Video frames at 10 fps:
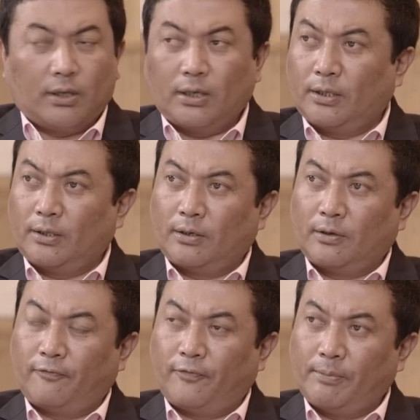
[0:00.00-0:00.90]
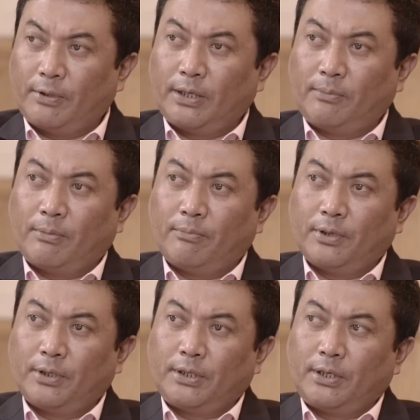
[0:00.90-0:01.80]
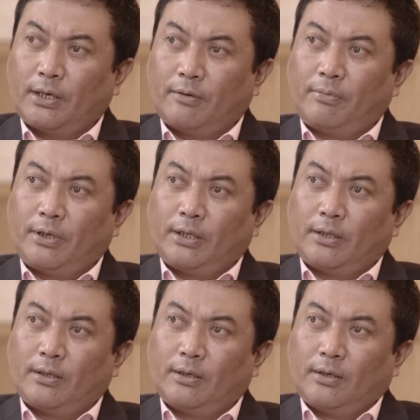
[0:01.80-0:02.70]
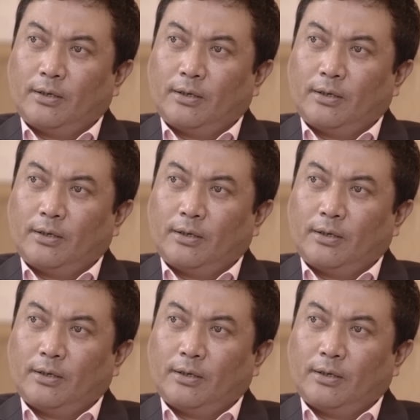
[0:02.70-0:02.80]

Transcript: And family members, they have been